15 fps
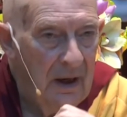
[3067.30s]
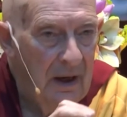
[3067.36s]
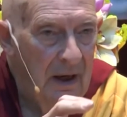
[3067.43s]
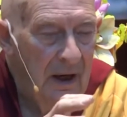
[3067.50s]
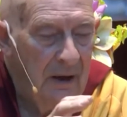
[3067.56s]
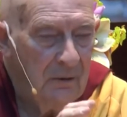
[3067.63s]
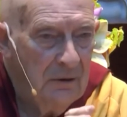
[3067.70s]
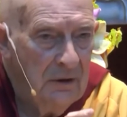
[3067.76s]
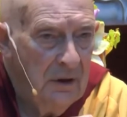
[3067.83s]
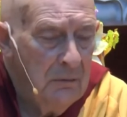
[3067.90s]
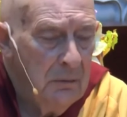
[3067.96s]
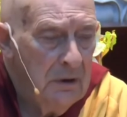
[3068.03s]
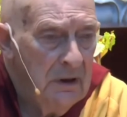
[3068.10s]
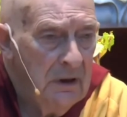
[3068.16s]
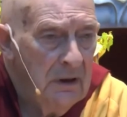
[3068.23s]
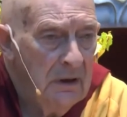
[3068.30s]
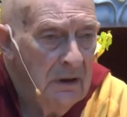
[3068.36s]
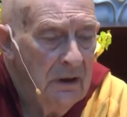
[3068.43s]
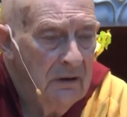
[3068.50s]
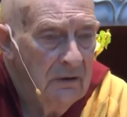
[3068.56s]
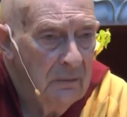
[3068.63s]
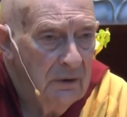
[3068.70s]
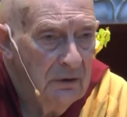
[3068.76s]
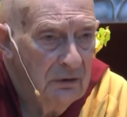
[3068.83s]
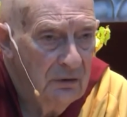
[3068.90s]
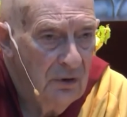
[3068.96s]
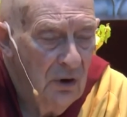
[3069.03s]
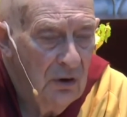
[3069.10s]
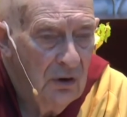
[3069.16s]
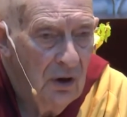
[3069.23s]
equanimity needs to be
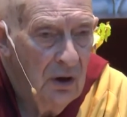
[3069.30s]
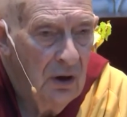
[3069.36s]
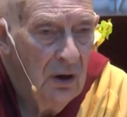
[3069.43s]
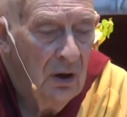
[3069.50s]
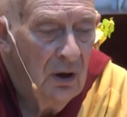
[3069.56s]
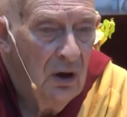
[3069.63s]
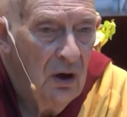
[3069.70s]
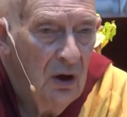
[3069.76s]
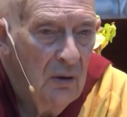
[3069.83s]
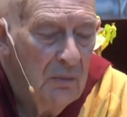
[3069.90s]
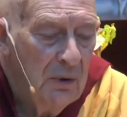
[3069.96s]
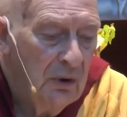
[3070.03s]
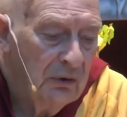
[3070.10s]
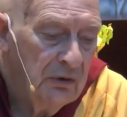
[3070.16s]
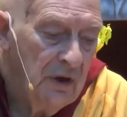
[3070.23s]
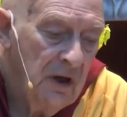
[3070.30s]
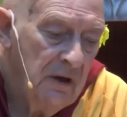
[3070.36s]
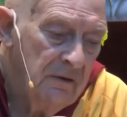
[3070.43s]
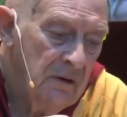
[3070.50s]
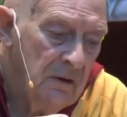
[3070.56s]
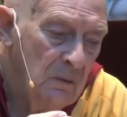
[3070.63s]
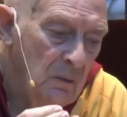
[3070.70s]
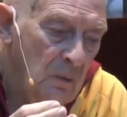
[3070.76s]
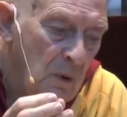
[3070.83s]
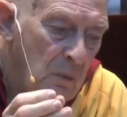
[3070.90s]
stronger because even when